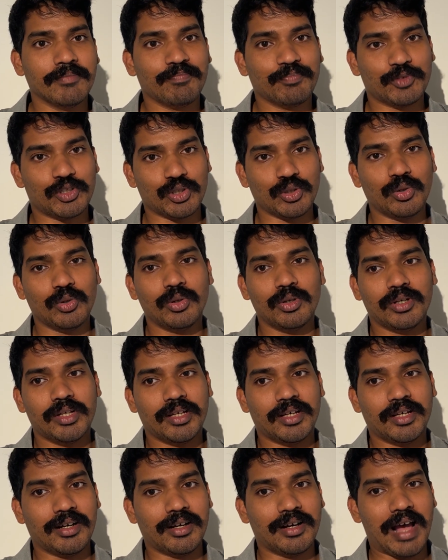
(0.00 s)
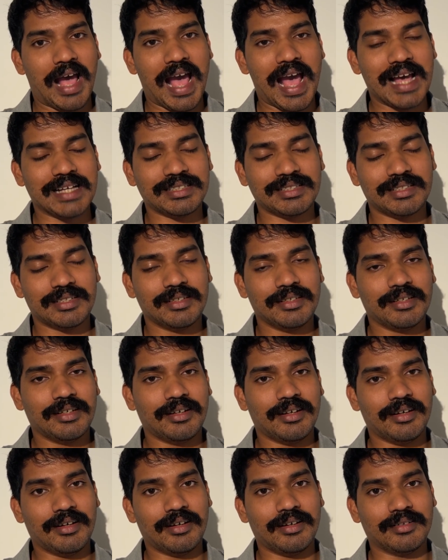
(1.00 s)
So as
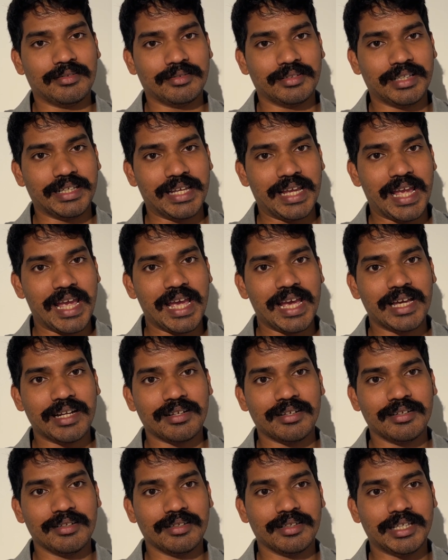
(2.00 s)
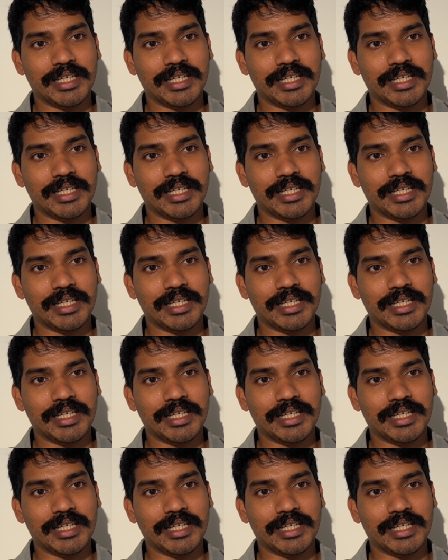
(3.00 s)
the air